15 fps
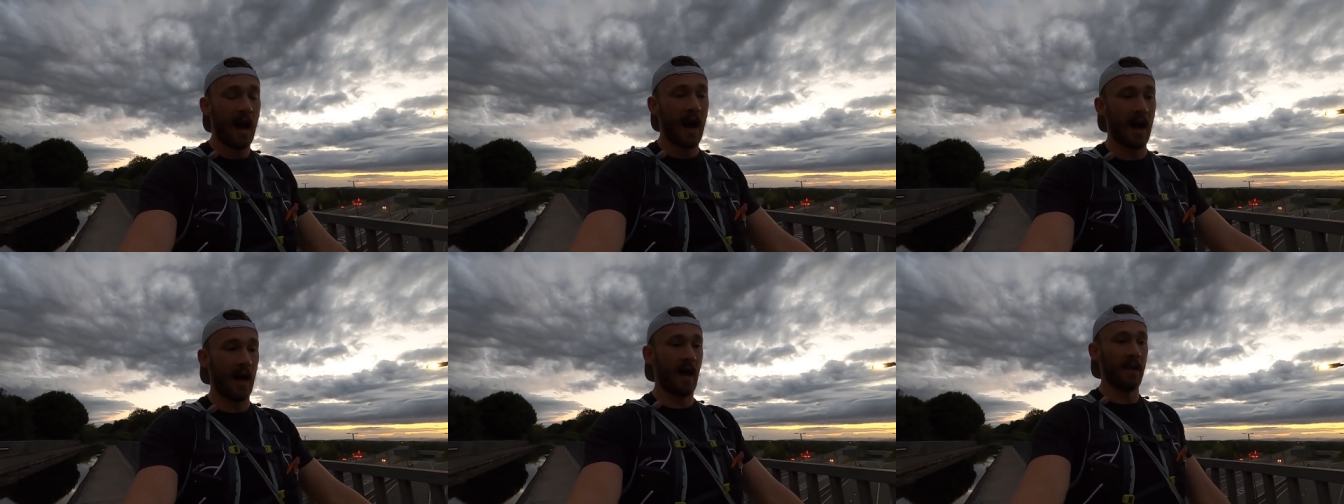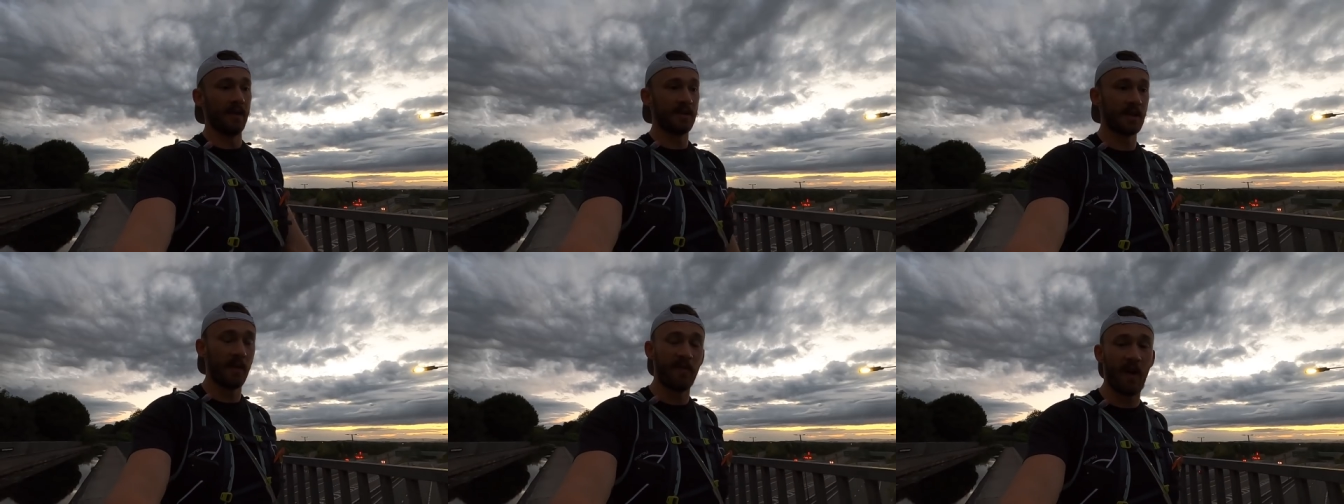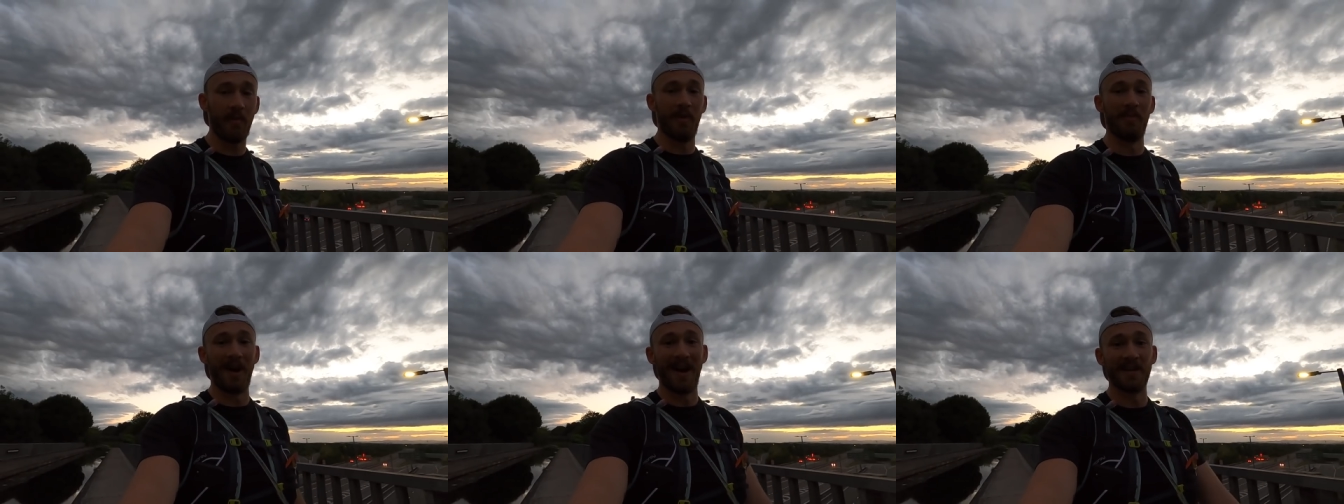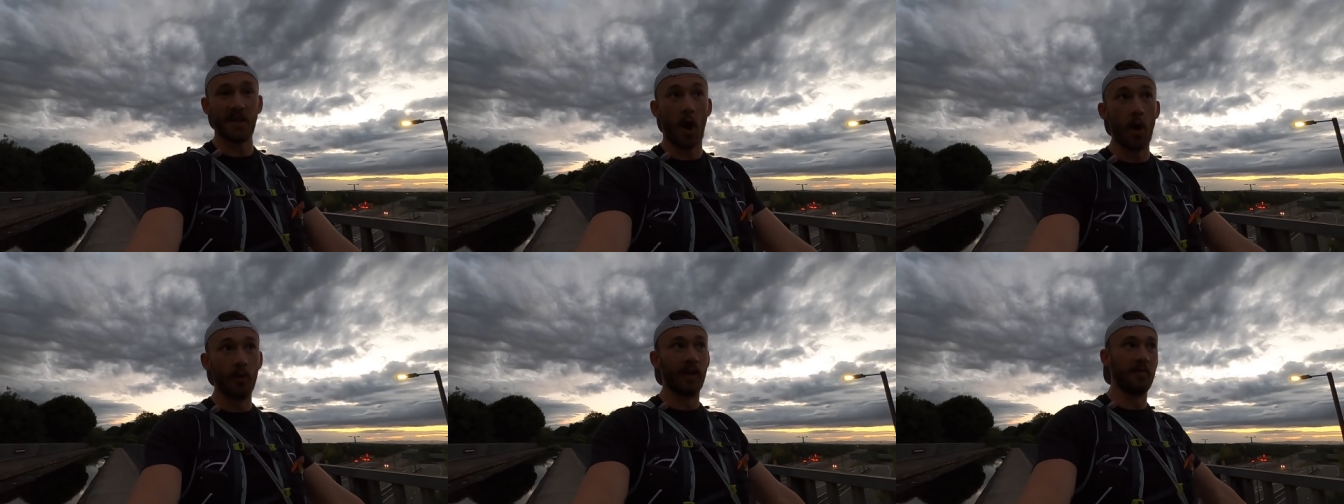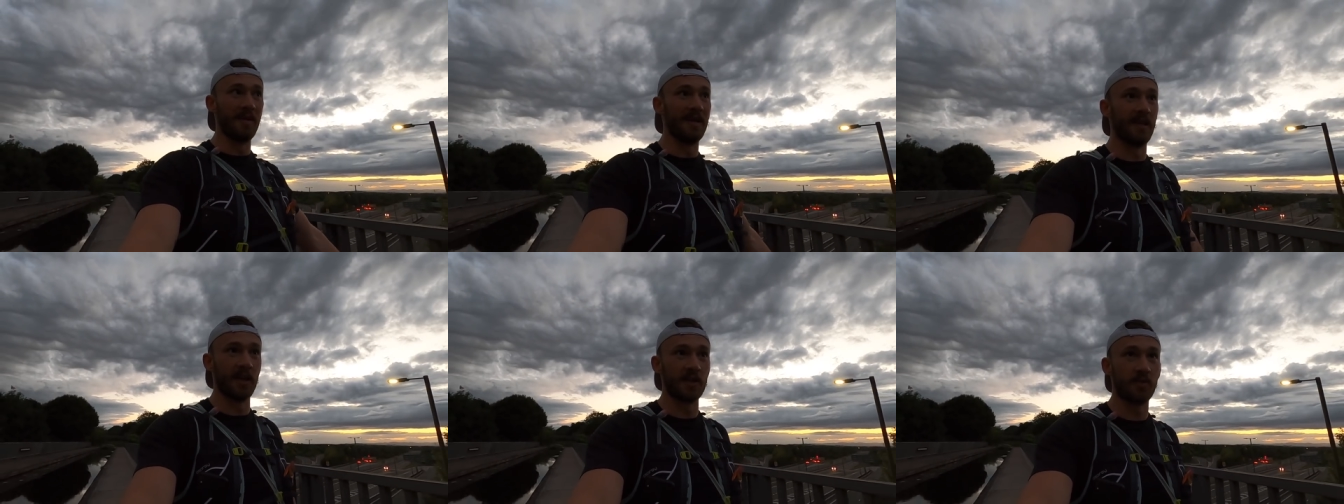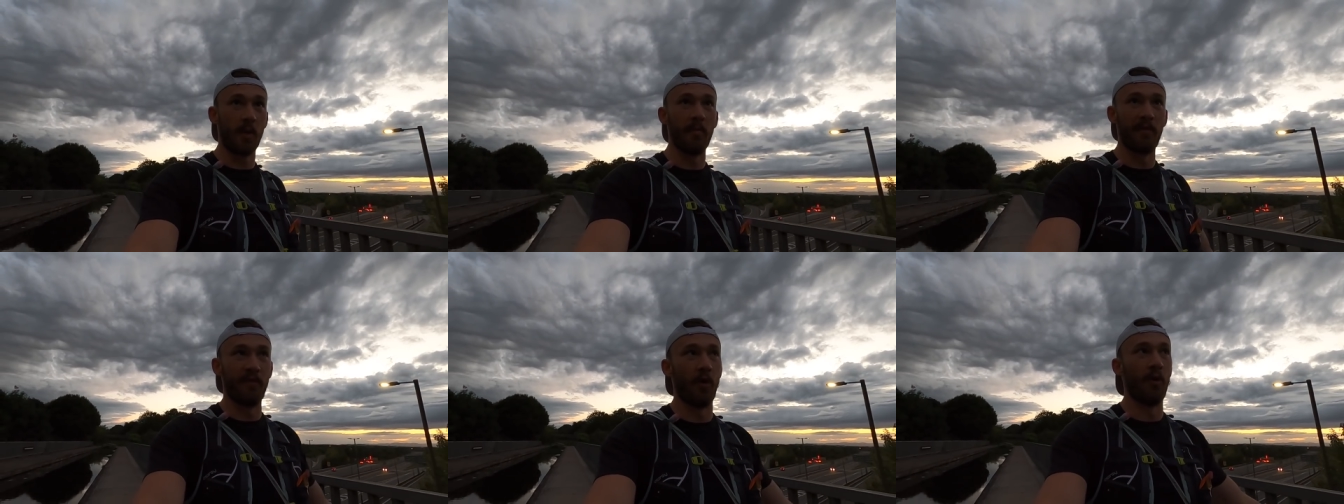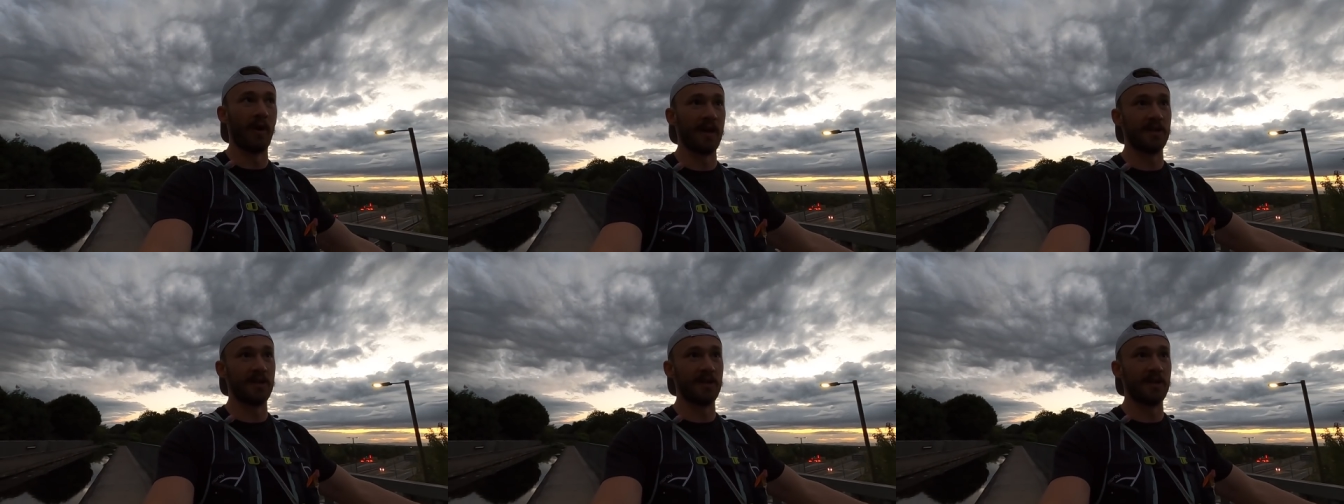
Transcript: and sub 5 minute miles only been done to one before,